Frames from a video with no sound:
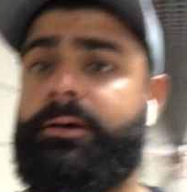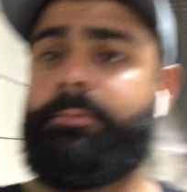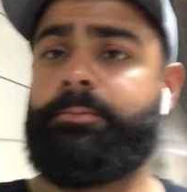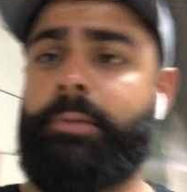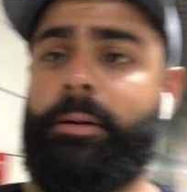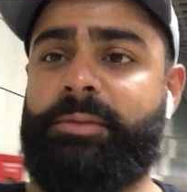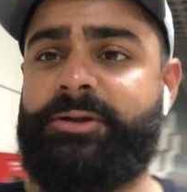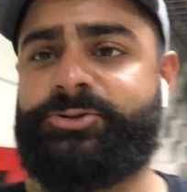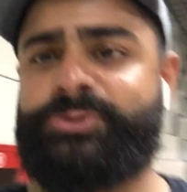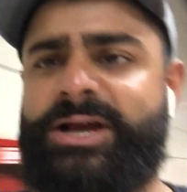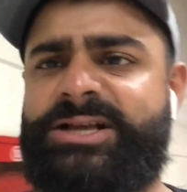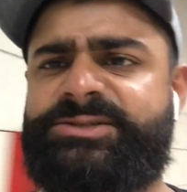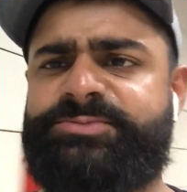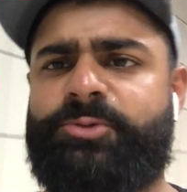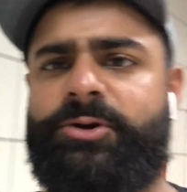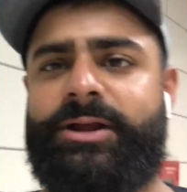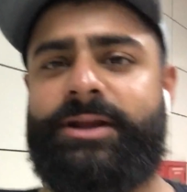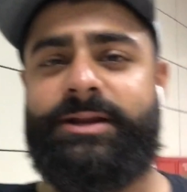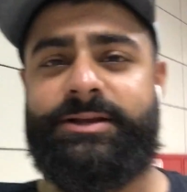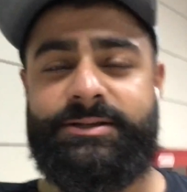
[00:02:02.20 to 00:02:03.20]
Public
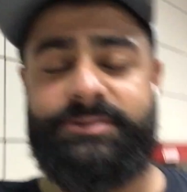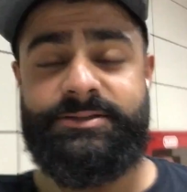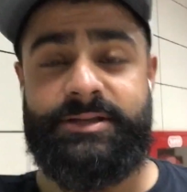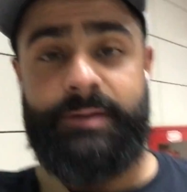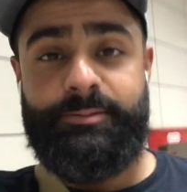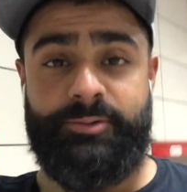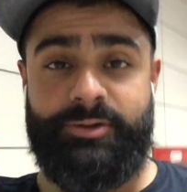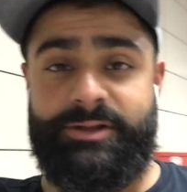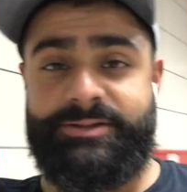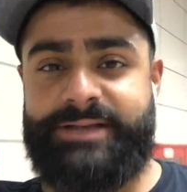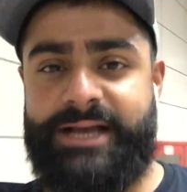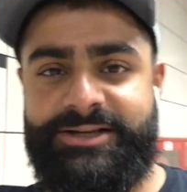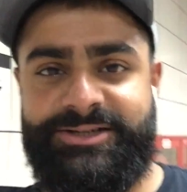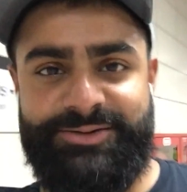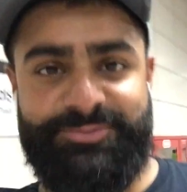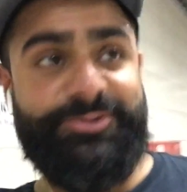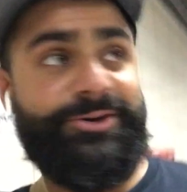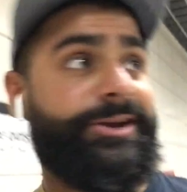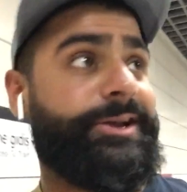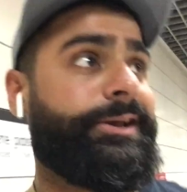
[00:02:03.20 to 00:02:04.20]
transport in Istanbul is
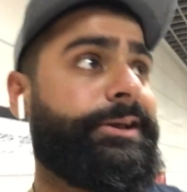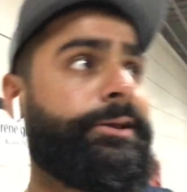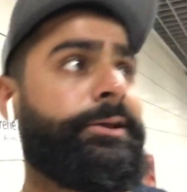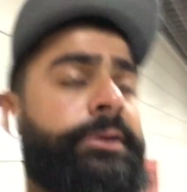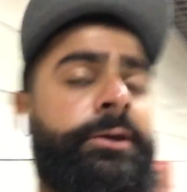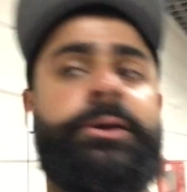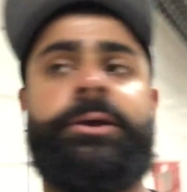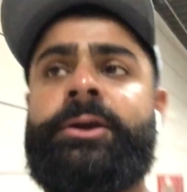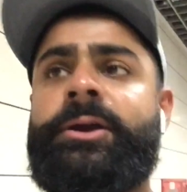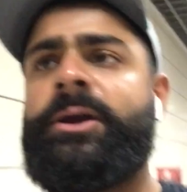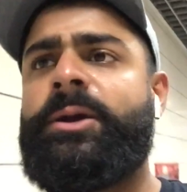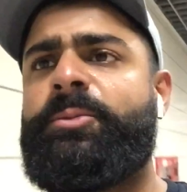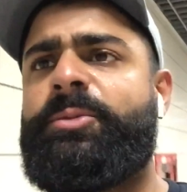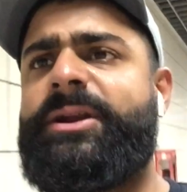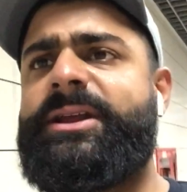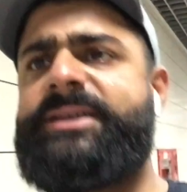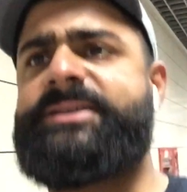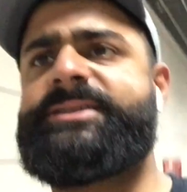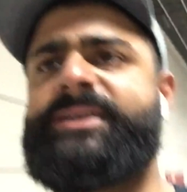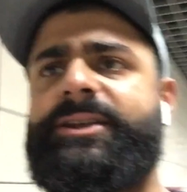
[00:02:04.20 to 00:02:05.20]
actually pretty
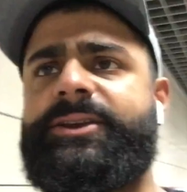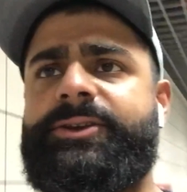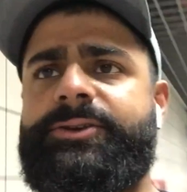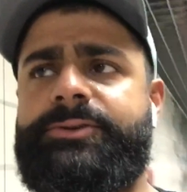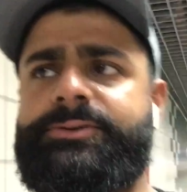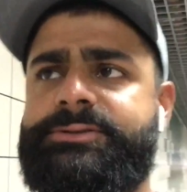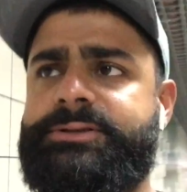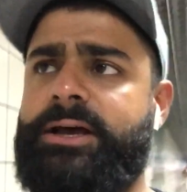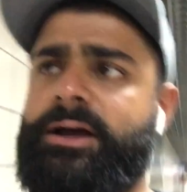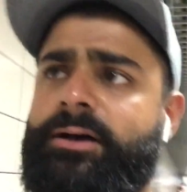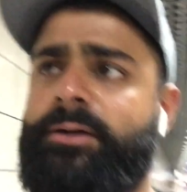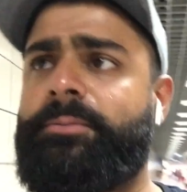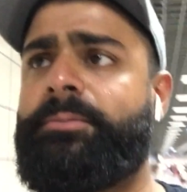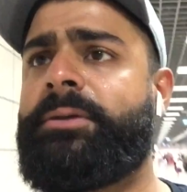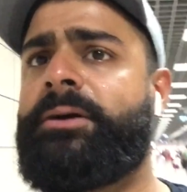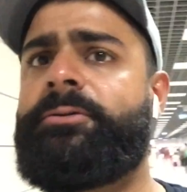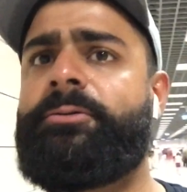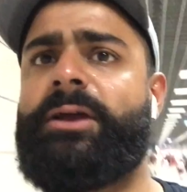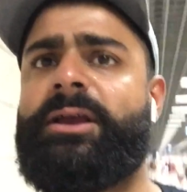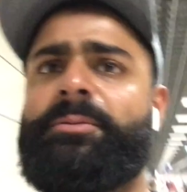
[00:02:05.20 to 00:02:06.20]
easy to use.
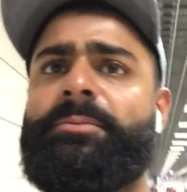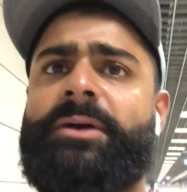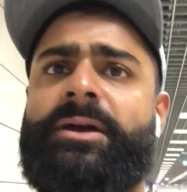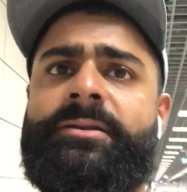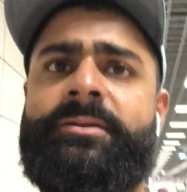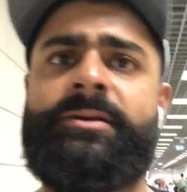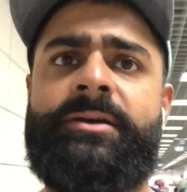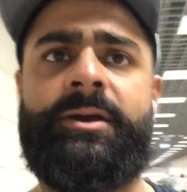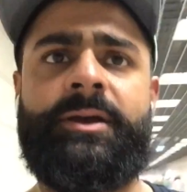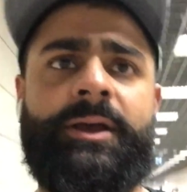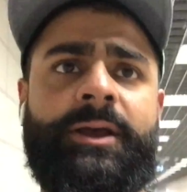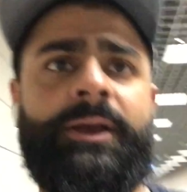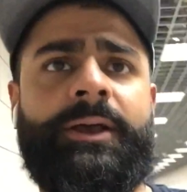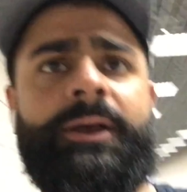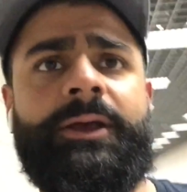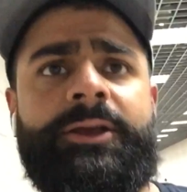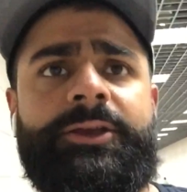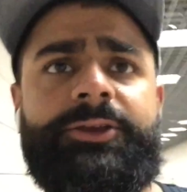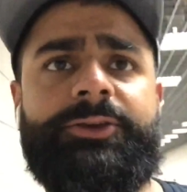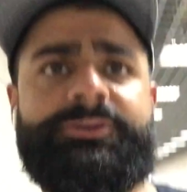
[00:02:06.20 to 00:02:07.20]
Recommend
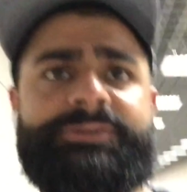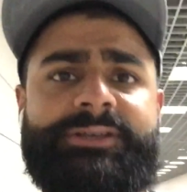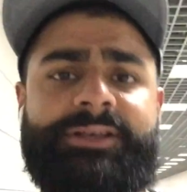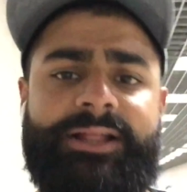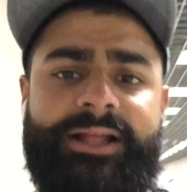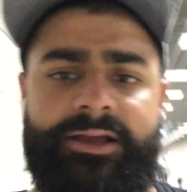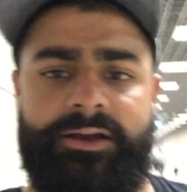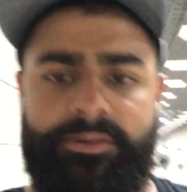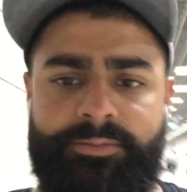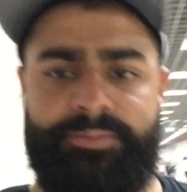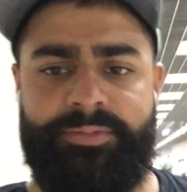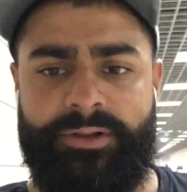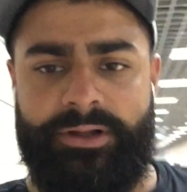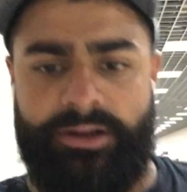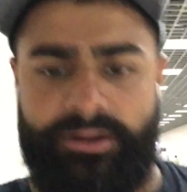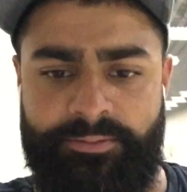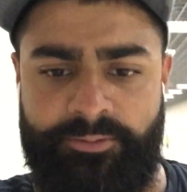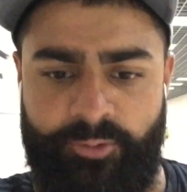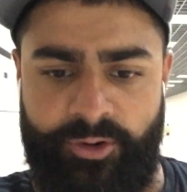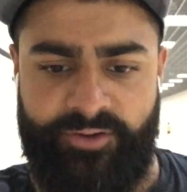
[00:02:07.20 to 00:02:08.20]
using like
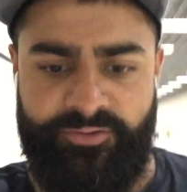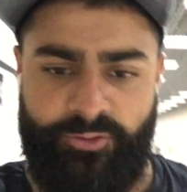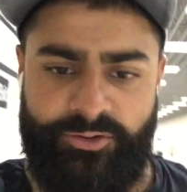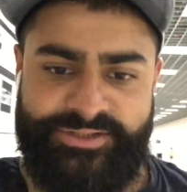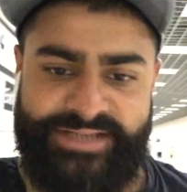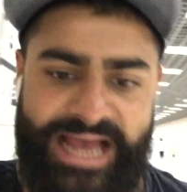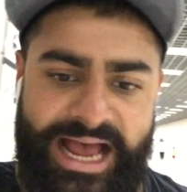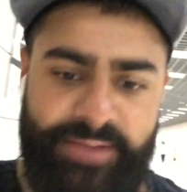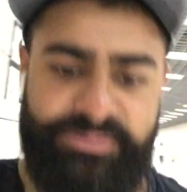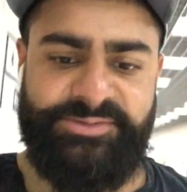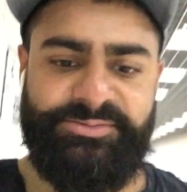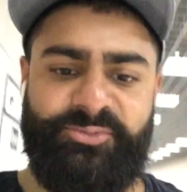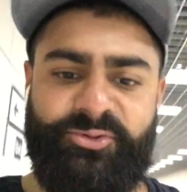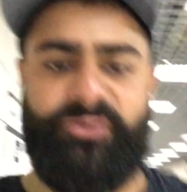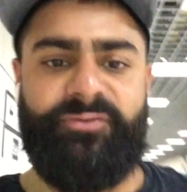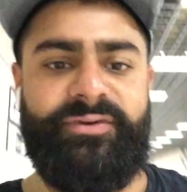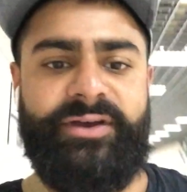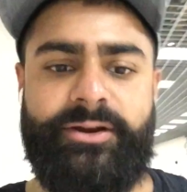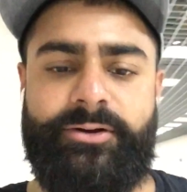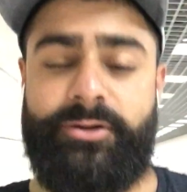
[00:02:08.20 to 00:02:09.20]
one of those apps,
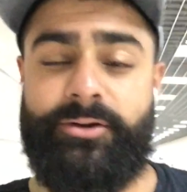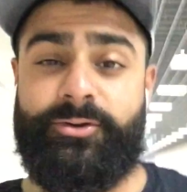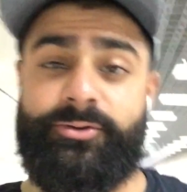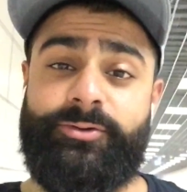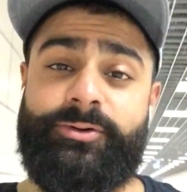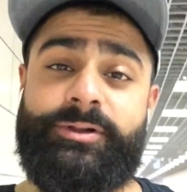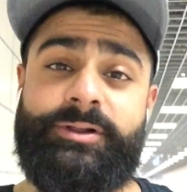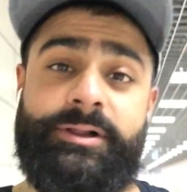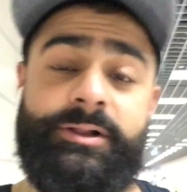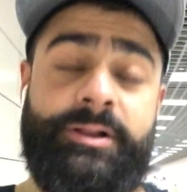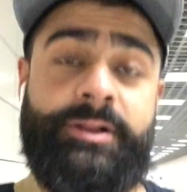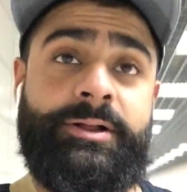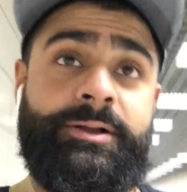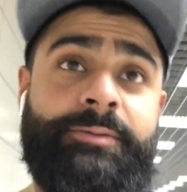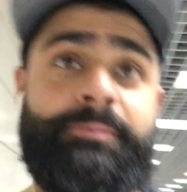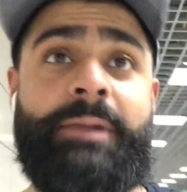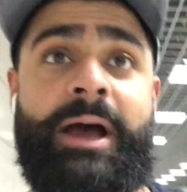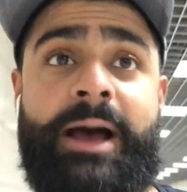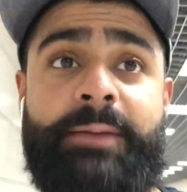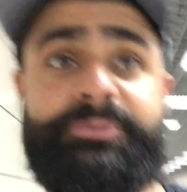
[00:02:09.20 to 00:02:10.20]
Move It or Google
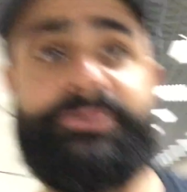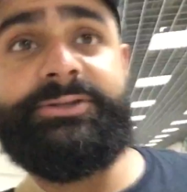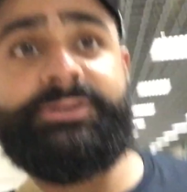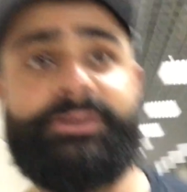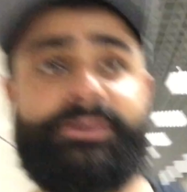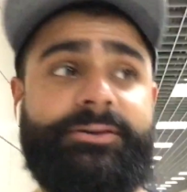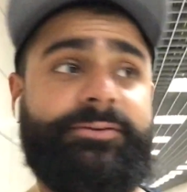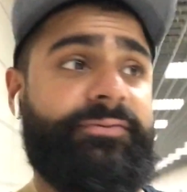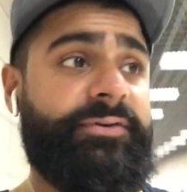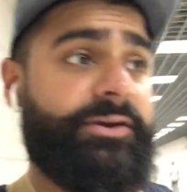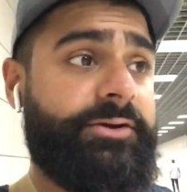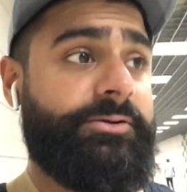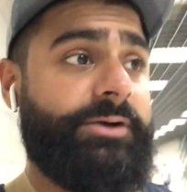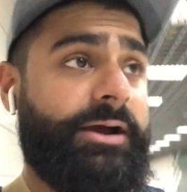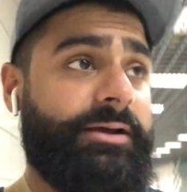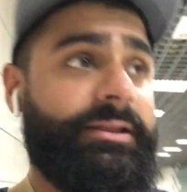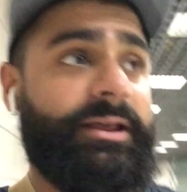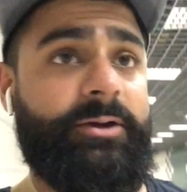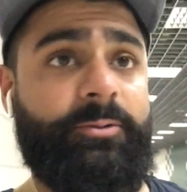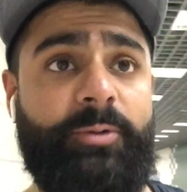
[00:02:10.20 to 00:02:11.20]
Maps, to figure
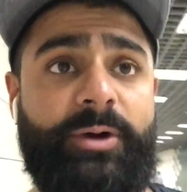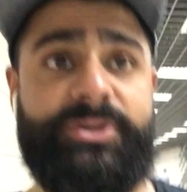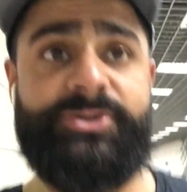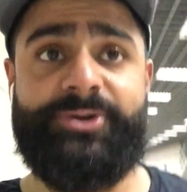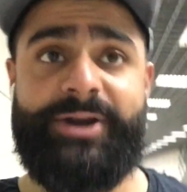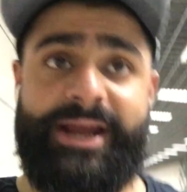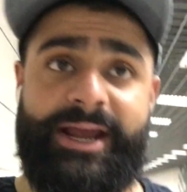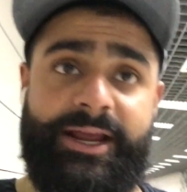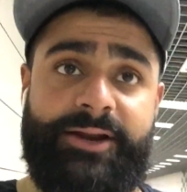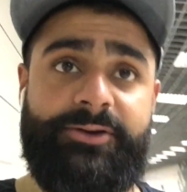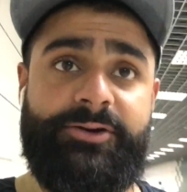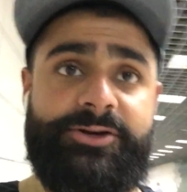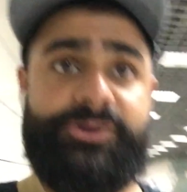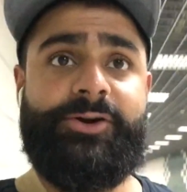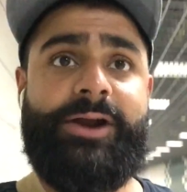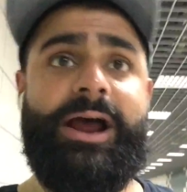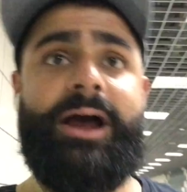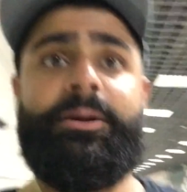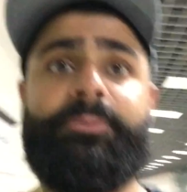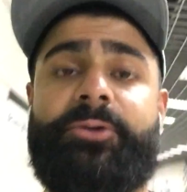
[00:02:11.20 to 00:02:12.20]
out like what train or
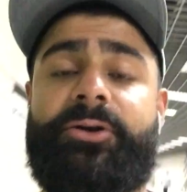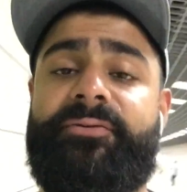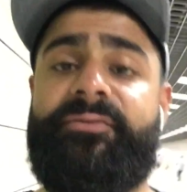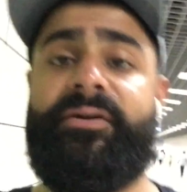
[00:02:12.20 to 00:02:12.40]
tram or